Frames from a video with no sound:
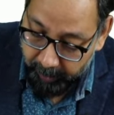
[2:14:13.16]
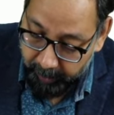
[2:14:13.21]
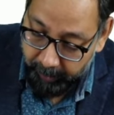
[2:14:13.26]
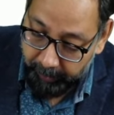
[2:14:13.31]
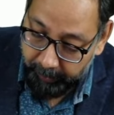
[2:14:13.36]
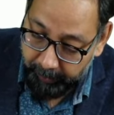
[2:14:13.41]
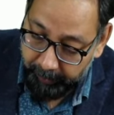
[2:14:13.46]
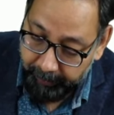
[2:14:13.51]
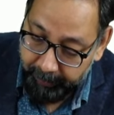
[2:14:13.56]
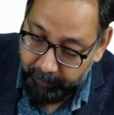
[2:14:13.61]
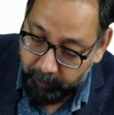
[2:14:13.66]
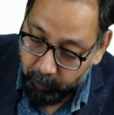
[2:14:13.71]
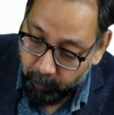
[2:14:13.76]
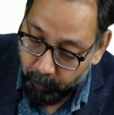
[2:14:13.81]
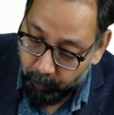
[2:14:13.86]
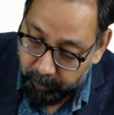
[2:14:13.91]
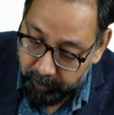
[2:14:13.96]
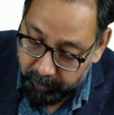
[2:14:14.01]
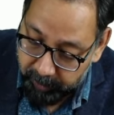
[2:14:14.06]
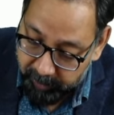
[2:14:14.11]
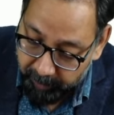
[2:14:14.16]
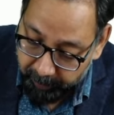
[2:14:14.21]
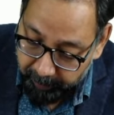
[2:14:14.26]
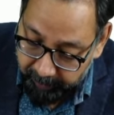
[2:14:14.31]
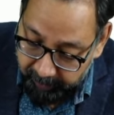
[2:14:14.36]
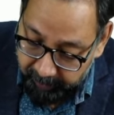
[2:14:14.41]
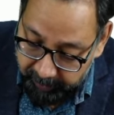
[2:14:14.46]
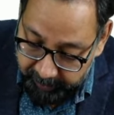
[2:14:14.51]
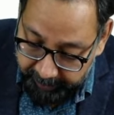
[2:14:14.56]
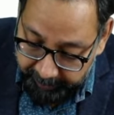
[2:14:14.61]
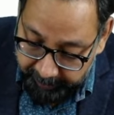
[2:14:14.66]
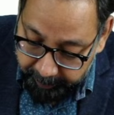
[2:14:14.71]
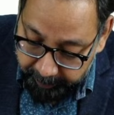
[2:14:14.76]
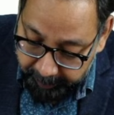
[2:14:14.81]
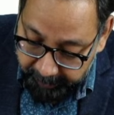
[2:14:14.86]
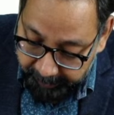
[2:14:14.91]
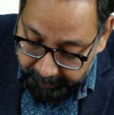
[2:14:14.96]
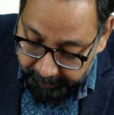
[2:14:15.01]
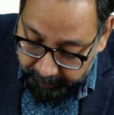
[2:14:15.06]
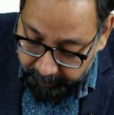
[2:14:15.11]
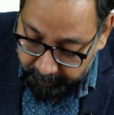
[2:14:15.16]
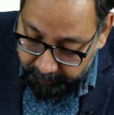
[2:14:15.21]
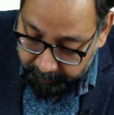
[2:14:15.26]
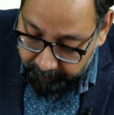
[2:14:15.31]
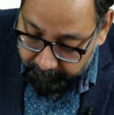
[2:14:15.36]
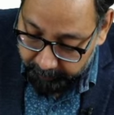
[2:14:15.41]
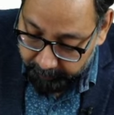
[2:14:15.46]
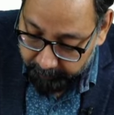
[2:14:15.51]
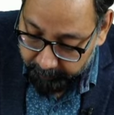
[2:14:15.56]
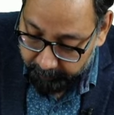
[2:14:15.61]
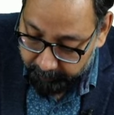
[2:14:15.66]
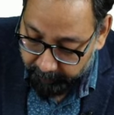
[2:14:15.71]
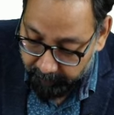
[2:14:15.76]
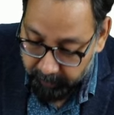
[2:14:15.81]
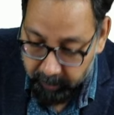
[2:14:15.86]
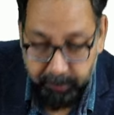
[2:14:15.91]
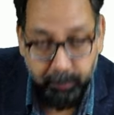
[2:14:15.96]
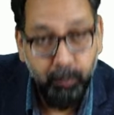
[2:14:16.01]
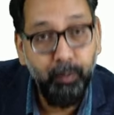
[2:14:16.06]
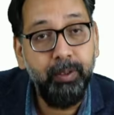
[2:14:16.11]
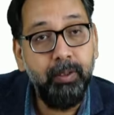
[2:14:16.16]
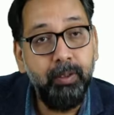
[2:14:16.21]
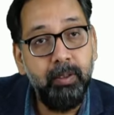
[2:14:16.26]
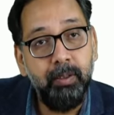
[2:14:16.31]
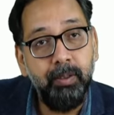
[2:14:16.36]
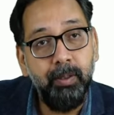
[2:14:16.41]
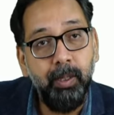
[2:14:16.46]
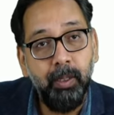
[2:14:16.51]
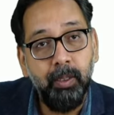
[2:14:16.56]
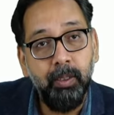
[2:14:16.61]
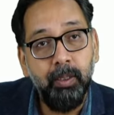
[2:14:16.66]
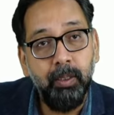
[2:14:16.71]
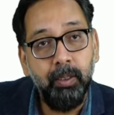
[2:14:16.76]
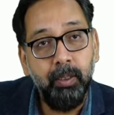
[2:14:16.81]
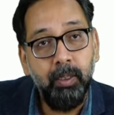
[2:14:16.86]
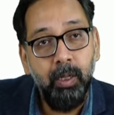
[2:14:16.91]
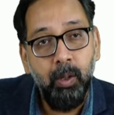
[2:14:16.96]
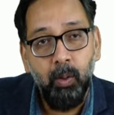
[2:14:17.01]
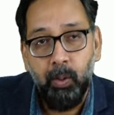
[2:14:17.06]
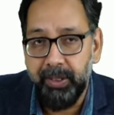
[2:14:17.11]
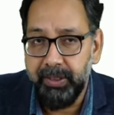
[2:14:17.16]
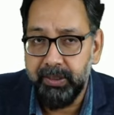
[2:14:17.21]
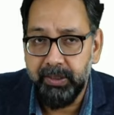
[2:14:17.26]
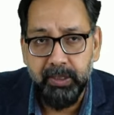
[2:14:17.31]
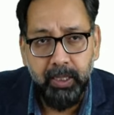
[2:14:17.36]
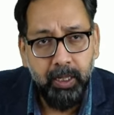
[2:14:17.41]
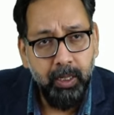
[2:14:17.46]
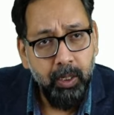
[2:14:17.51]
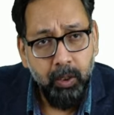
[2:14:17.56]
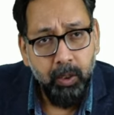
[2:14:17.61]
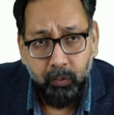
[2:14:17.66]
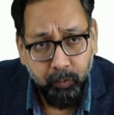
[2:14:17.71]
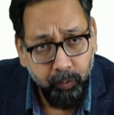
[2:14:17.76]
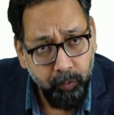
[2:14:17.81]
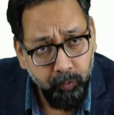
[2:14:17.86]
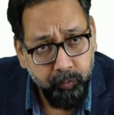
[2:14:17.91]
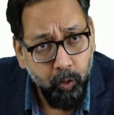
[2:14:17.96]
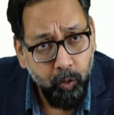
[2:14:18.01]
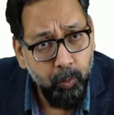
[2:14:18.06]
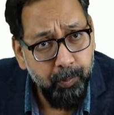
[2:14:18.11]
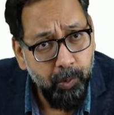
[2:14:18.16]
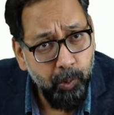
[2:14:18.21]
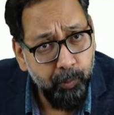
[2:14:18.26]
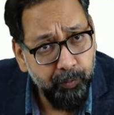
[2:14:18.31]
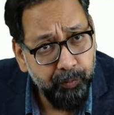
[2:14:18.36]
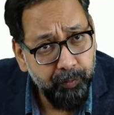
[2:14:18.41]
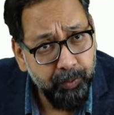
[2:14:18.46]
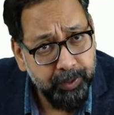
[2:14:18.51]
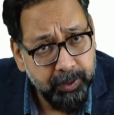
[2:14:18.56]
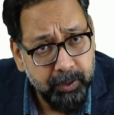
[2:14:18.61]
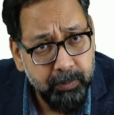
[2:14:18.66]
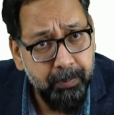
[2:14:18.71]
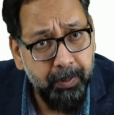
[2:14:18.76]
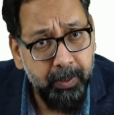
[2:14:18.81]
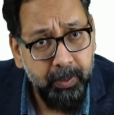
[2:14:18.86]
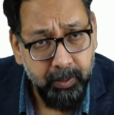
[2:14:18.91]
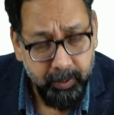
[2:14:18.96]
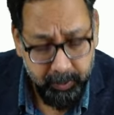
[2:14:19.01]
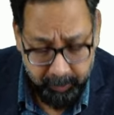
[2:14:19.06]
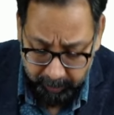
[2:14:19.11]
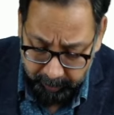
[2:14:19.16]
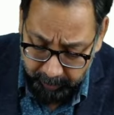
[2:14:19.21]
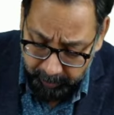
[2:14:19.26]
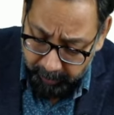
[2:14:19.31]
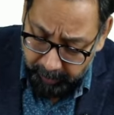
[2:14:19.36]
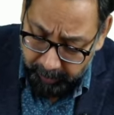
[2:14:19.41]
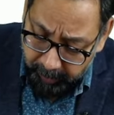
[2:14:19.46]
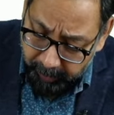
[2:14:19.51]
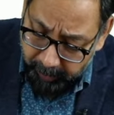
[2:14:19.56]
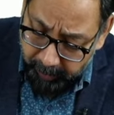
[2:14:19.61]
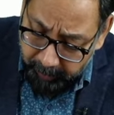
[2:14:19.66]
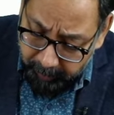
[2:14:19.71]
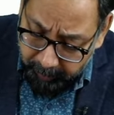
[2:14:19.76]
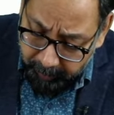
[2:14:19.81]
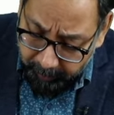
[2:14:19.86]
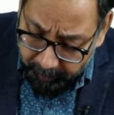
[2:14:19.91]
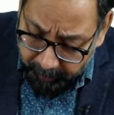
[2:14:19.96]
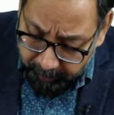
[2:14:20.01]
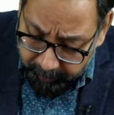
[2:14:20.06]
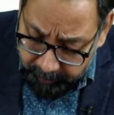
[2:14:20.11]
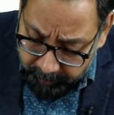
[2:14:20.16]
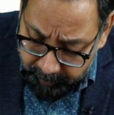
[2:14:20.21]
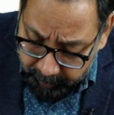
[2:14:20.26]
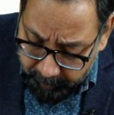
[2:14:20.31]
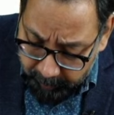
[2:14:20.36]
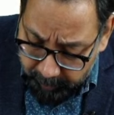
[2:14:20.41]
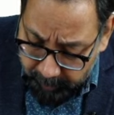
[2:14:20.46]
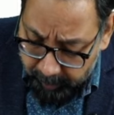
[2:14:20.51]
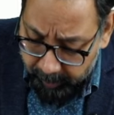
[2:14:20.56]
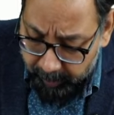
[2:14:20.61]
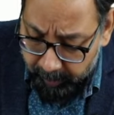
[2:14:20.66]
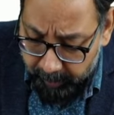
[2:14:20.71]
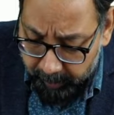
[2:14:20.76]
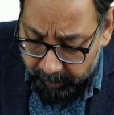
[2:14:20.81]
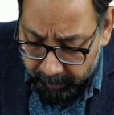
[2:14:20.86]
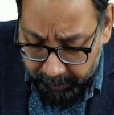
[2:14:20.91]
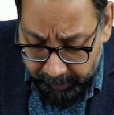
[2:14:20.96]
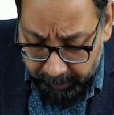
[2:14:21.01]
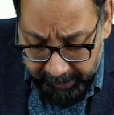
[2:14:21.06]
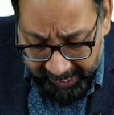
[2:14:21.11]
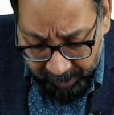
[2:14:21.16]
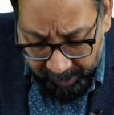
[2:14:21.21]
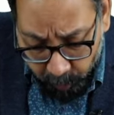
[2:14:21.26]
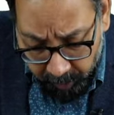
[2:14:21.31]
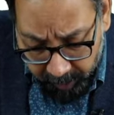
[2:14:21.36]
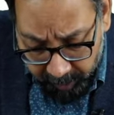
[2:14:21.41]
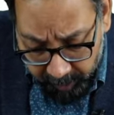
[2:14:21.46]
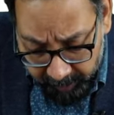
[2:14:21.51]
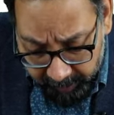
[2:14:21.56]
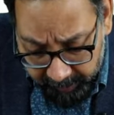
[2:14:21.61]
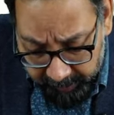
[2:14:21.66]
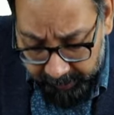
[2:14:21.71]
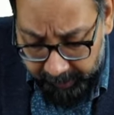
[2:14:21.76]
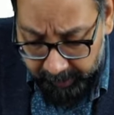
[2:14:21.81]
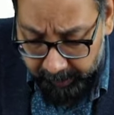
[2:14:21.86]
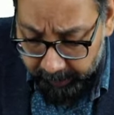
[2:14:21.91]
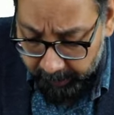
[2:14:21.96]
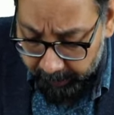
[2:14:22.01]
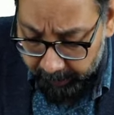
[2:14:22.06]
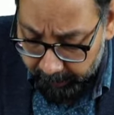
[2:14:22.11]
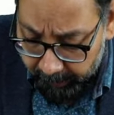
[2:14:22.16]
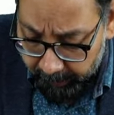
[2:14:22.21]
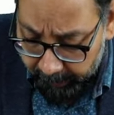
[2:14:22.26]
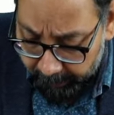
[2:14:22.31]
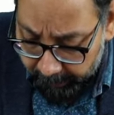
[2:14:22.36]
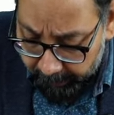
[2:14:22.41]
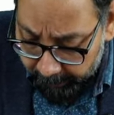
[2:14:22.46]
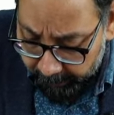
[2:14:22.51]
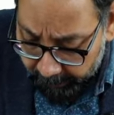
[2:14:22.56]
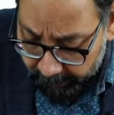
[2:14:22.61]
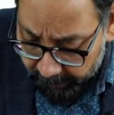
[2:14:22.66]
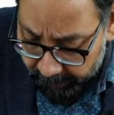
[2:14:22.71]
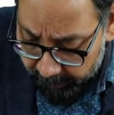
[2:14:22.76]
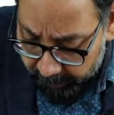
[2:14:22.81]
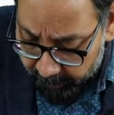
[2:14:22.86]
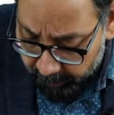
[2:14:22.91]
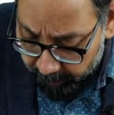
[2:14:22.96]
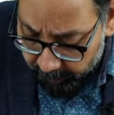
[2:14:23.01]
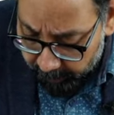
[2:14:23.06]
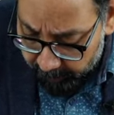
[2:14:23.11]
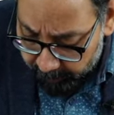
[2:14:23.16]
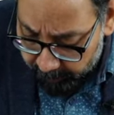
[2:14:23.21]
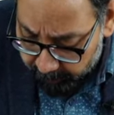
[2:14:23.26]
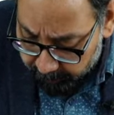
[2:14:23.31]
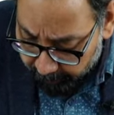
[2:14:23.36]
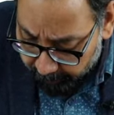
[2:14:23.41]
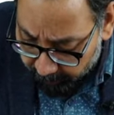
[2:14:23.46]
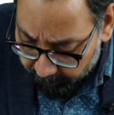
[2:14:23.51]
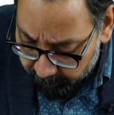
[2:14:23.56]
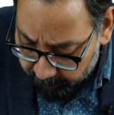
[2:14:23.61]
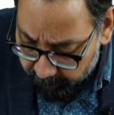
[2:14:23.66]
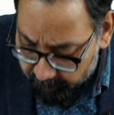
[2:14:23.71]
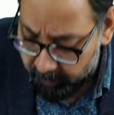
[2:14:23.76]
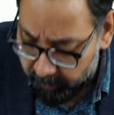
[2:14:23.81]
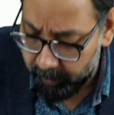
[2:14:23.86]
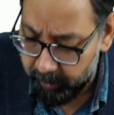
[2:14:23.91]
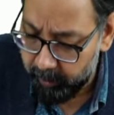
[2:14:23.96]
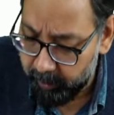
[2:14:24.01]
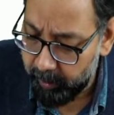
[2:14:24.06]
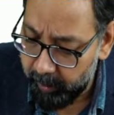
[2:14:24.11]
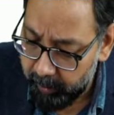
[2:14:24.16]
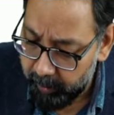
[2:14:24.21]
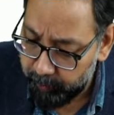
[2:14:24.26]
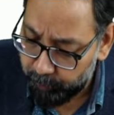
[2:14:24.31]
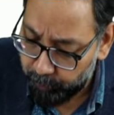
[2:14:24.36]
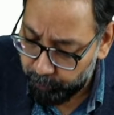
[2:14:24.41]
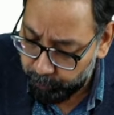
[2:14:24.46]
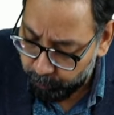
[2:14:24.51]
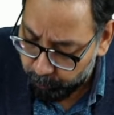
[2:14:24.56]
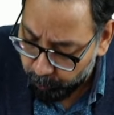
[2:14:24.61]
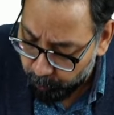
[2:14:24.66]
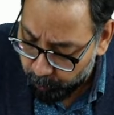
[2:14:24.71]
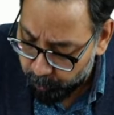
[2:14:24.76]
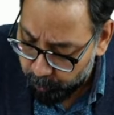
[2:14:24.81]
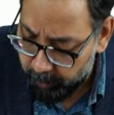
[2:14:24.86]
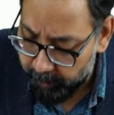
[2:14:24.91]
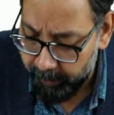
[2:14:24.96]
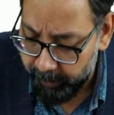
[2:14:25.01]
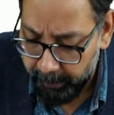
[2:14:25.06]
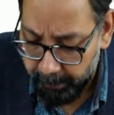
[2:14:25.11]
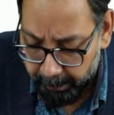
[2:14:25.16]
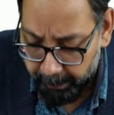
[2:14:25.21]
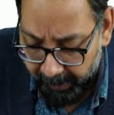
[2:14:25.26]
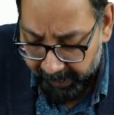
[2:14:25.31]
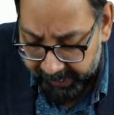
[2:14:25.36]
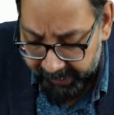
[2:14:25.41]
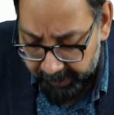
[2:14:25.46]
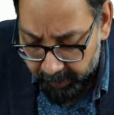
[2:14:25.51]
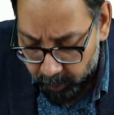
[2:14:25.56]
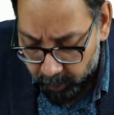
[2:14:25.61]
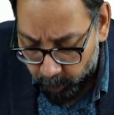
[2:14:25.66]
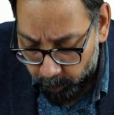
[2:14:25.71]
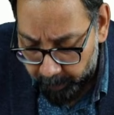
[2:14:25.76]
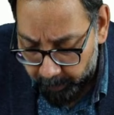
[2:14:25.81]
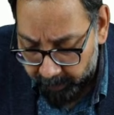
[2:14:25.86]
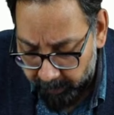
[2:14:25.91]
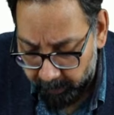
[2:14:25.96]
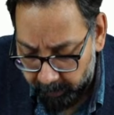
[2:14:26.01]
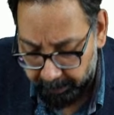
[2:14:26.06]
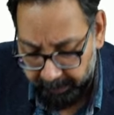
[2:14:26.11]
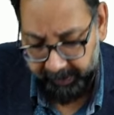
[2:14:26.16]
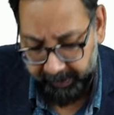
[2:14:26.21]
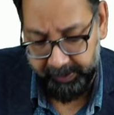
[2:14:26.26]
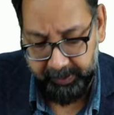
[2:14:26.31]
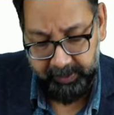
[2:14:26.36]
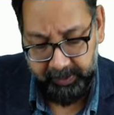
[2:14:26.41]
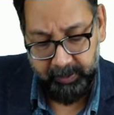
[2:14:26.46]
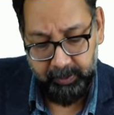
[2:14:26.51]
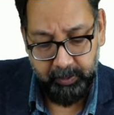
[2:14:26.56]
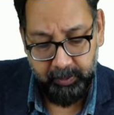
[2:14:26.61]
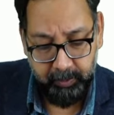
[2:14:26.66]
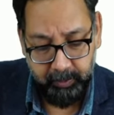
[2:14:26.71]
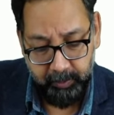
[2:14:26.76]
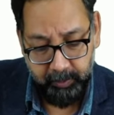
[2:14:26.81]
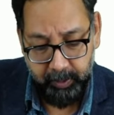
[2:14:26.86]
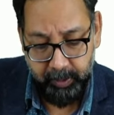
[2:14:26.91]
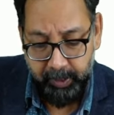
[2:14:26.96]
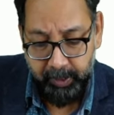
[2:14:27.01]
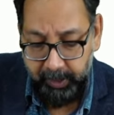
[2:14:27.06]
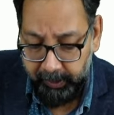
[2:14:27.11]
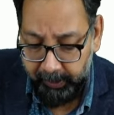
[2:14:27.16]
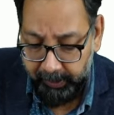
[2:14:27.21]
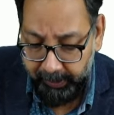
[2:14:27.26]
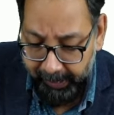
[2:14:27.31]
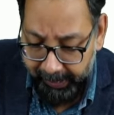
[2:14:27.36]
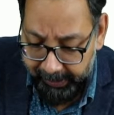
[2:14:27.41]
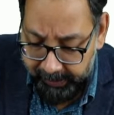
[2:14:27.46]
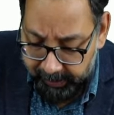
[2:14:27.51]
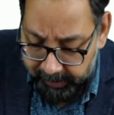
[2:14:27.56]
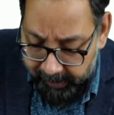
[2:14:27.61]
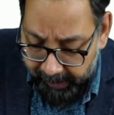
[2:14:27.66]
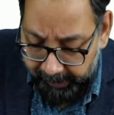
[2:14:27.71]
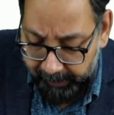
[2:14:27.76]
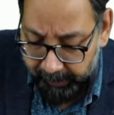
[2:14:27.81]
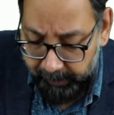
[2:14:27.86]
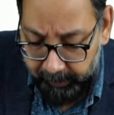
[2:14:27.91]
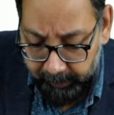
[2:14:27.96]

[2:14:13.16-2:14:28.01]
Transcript: It causes double strand break. First point. What is the full form of CRISPR? Clustered, regularly interspersed, short palindromic repeats. Cas9